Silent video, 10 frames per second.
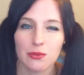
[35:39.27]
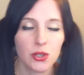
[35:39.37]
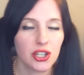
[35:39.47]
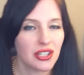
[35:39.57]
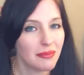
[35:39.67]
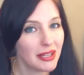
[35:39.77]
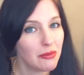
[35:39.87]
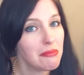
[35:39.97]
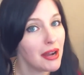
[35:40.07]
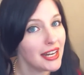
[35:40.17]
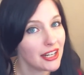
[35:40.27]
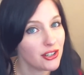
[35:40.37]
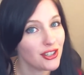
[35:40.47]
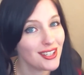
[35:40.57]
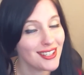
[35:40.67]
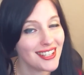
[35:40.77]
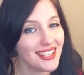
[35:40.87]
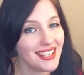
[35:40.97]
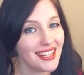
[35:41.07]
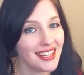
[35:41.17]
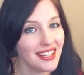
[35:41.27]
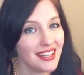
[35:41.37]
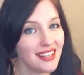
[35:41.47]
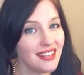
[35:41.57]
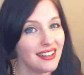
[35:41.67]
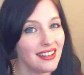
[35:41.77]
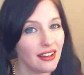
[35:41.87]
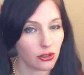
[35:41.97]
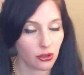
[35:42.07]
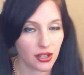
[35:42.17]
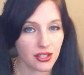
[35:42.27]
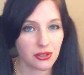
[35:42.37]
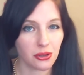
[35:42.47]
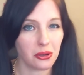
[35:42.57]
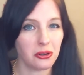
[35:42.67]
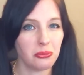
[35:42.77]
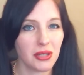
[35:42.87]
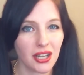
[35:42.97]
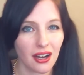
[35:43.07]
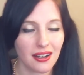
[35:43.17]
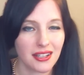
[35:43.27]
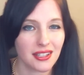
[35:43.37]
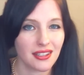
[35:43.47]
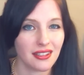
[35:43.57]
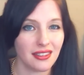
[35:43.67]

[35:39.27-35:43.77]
and which is something we might actually see in Crystal, because